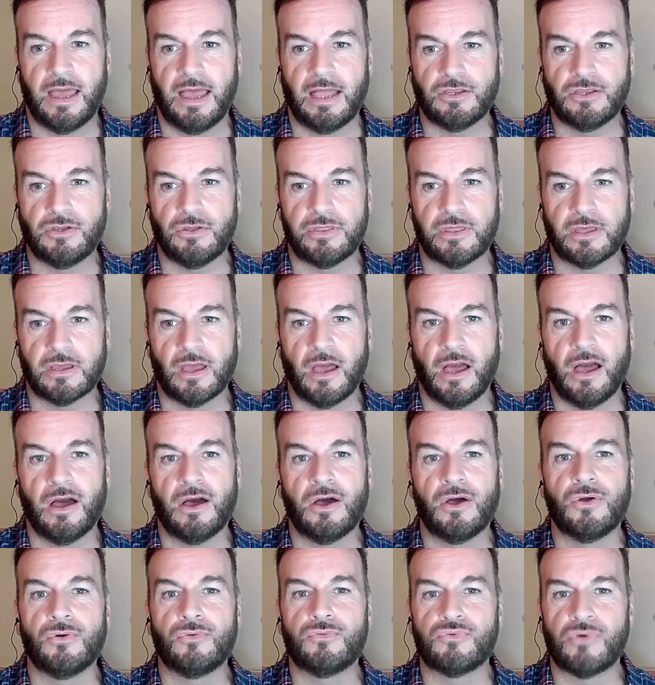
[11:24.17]
And you think,
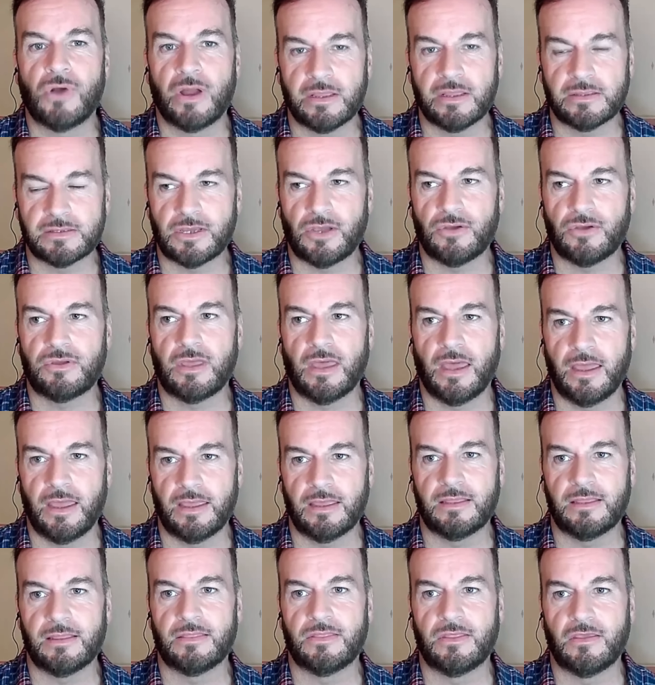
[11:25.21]
oh, right,
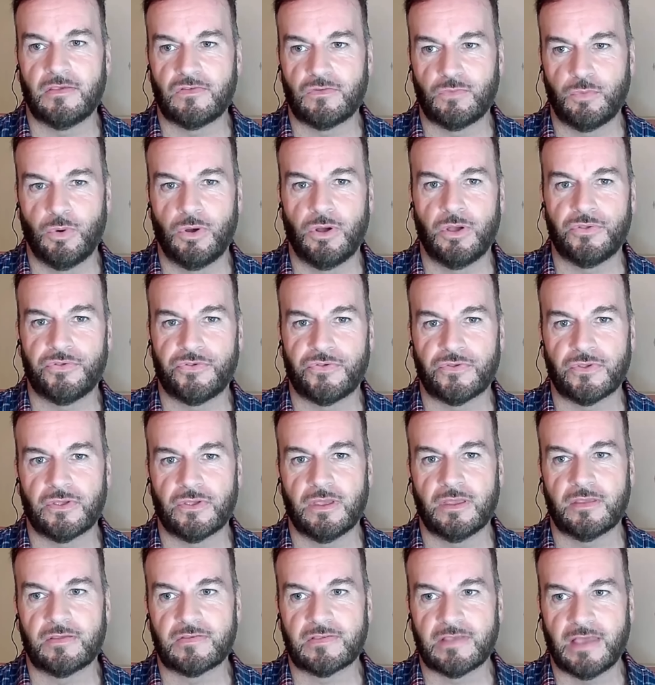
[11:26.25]
okay, this was
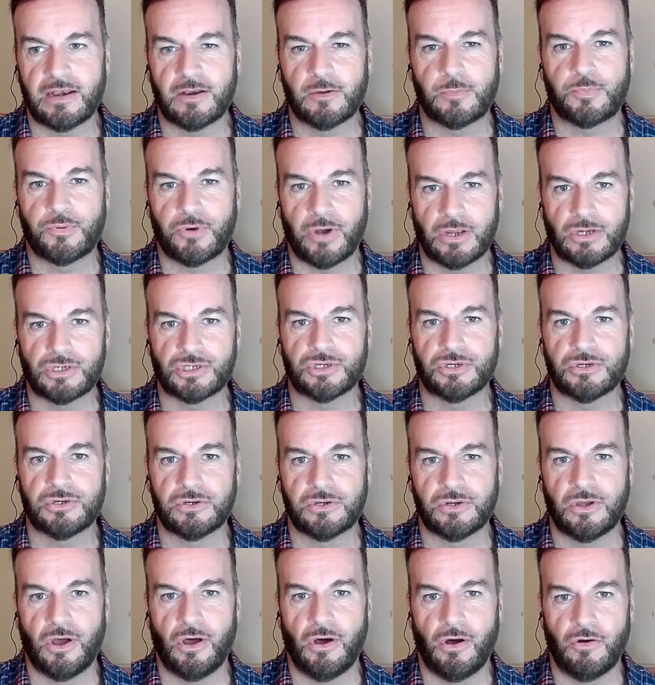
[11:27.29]
a
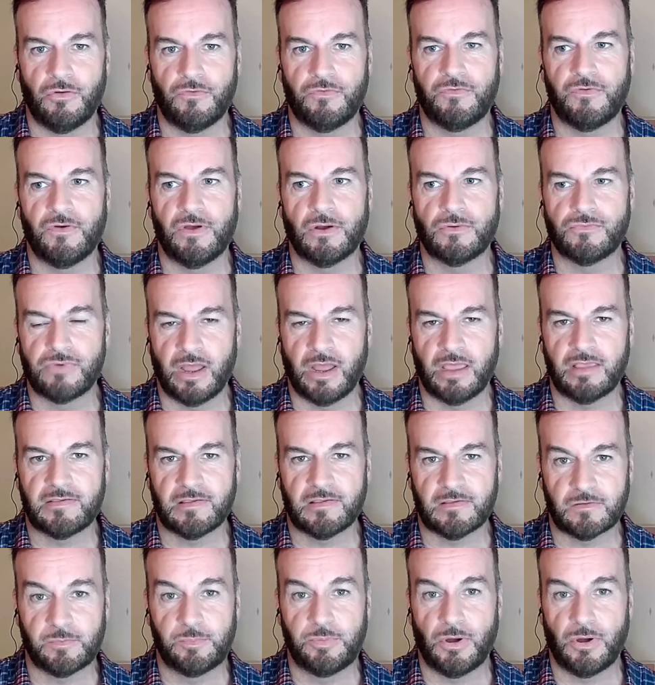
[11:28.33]
celebration of a
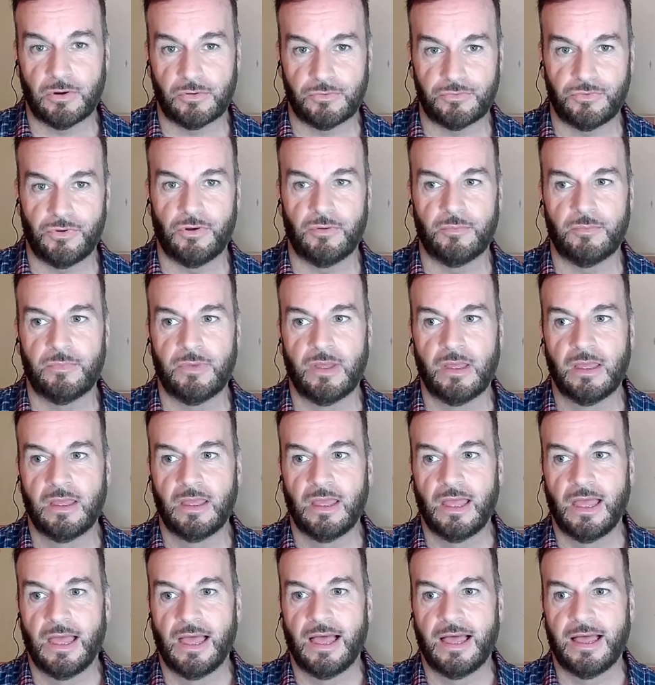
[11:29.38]
racist pogrom
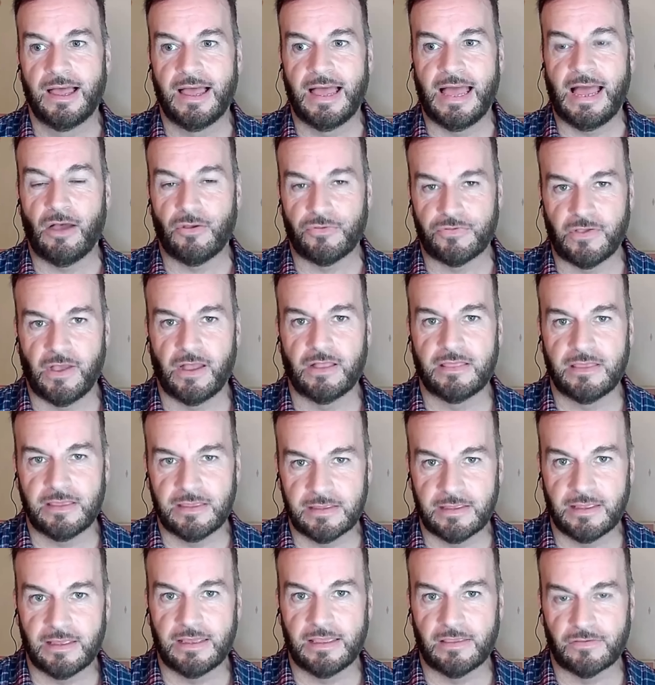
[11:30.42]
outside
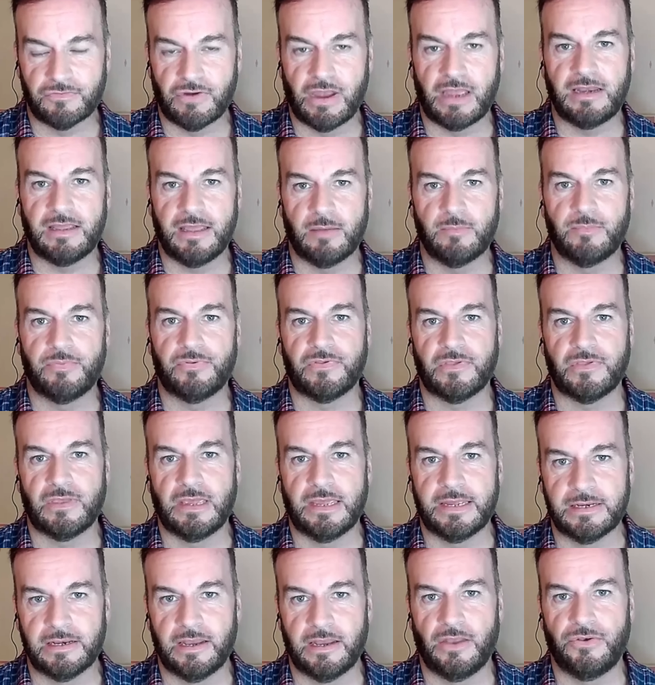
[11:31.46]
the Israeli embassy
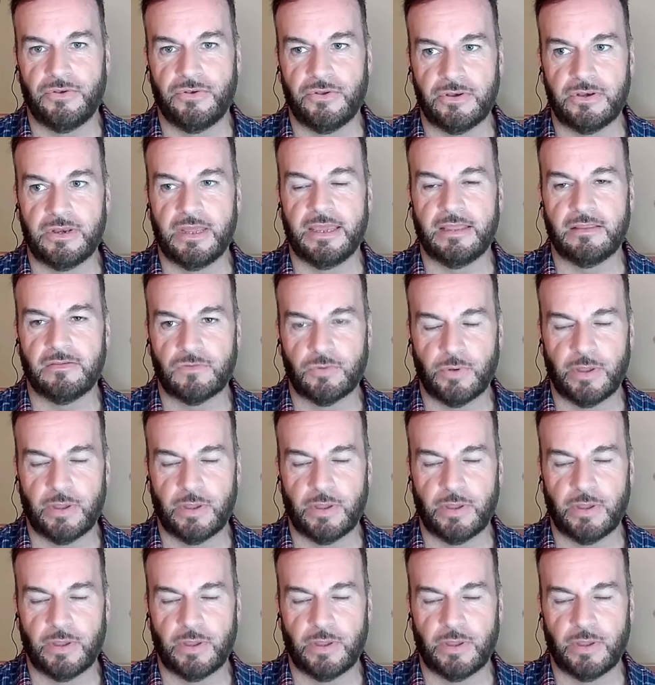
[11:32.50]
in London in